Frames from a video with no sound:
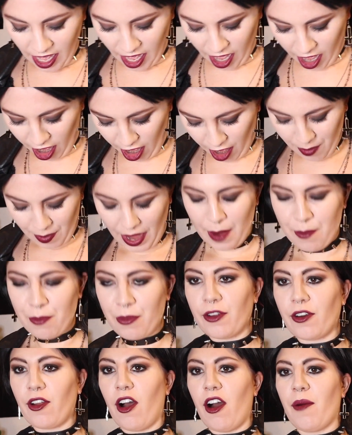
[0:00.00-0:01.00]
I
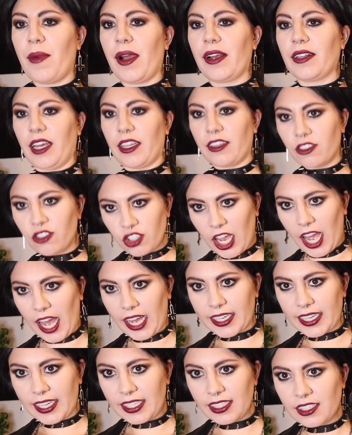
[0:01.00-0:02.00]
put on my leather
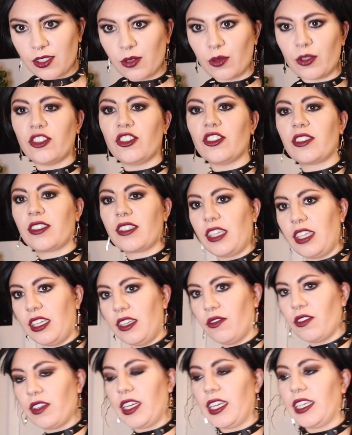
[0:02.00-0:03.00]
jacket, which is
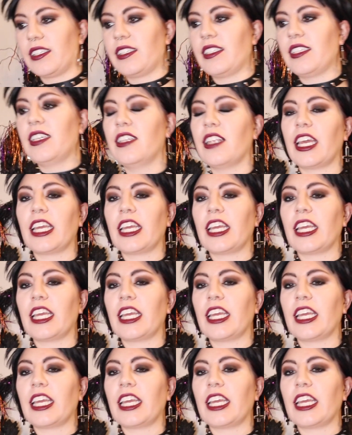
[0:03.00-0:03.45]
key for Nancy.